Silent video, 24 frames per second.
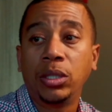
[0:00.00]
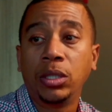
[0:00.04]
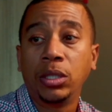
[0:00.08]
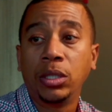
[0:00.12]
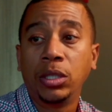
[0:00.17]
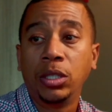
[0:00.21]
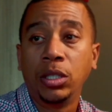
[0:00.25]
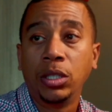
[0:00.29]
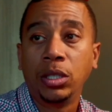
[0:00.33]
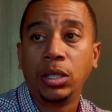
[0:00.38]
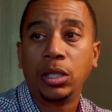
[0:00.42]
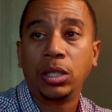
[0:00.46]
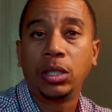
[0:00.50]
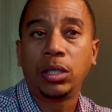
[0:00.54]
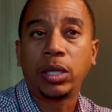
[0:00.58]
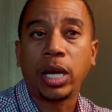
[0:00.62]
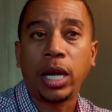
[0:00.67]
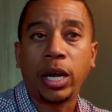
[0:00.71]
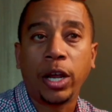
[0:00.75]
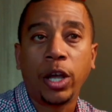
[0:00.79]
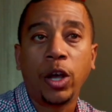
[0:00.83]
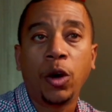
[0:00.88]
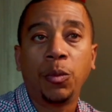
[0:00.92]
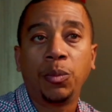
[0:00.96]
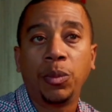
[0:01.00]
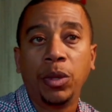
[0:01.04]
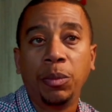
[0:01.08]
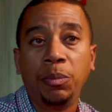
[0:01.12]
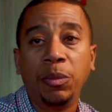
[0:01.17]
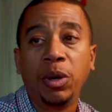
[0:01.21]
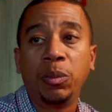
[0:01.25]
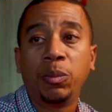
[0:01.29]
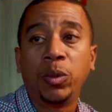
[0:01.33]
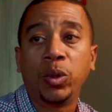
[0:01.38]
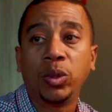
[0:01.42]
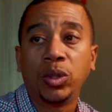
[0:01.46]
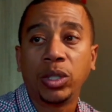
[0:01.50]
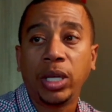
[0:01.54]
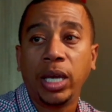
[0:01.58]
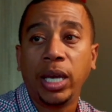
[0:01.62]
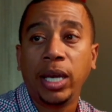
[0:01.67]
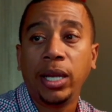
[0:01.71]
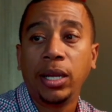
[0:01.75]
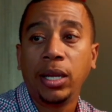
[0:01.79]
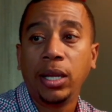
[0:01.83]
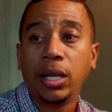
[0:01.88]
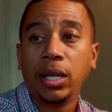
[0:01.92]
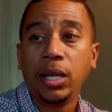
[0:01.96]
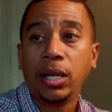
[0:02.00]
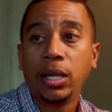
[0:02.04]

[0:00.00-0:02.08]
to try to help the members get